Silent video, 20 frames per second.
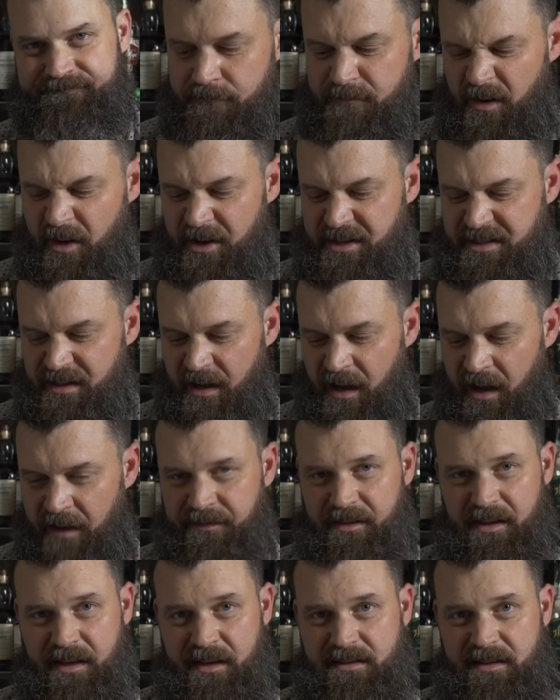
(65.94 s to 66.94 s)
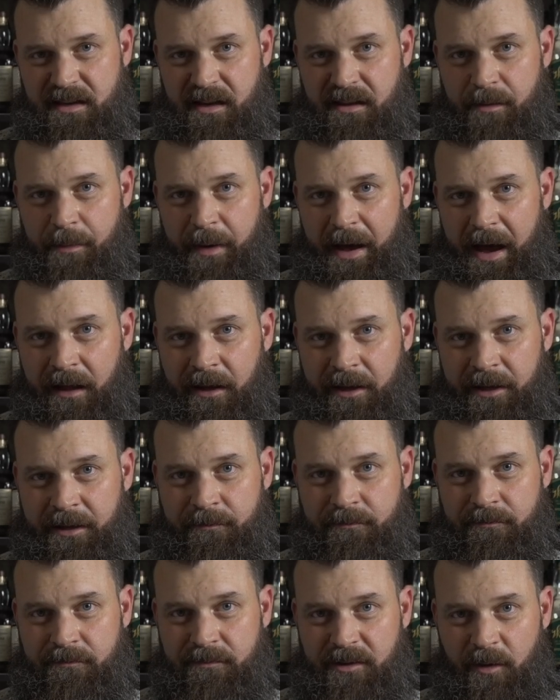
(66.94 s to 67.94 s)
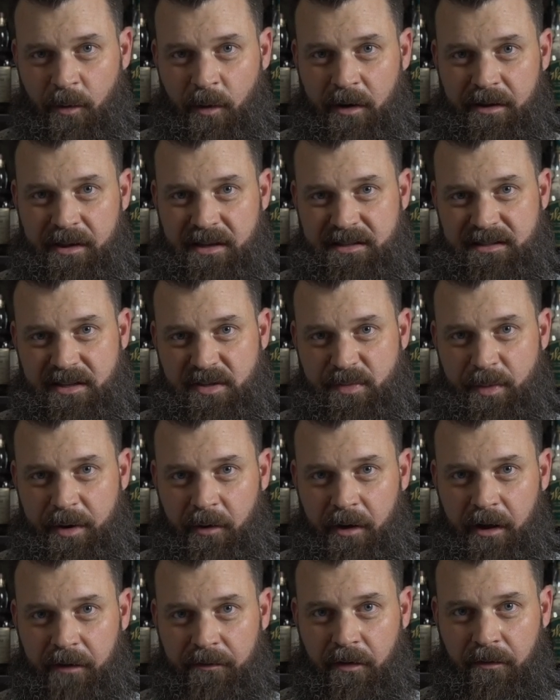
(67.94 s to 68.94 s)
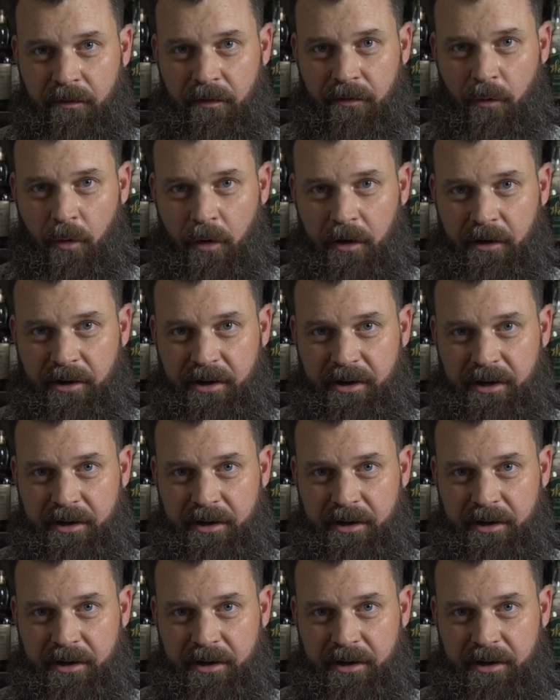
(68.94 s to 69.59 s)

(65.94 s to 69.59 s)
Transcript: Very soft, easy on the palate. No wonder this thing's been around for over 400